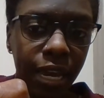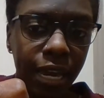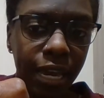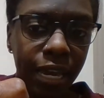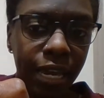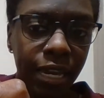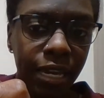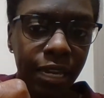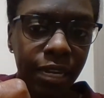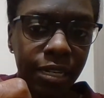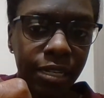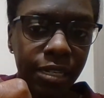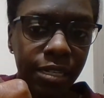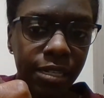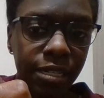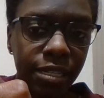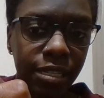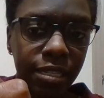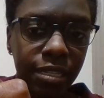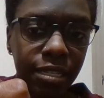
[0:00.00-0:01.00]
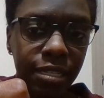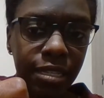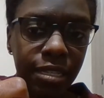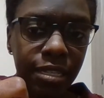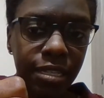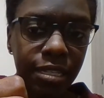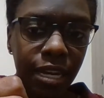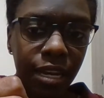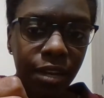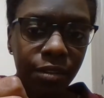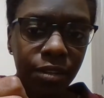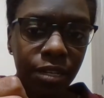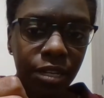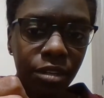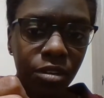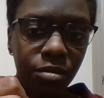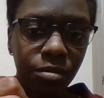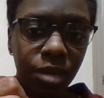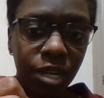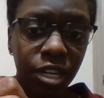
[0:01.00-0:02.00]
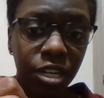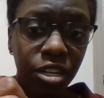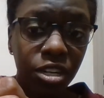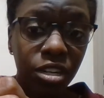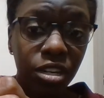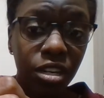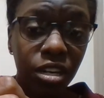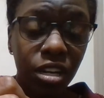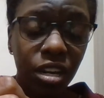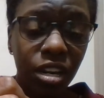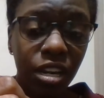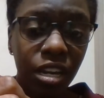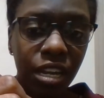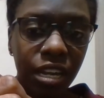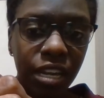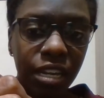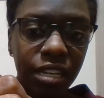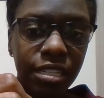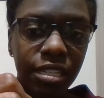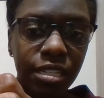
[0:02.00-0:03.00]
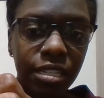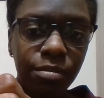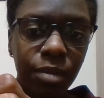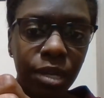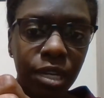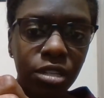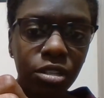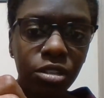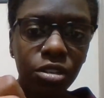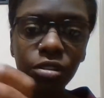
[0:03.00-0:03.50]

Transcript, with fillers: And this is the Sal needle minder. It says made to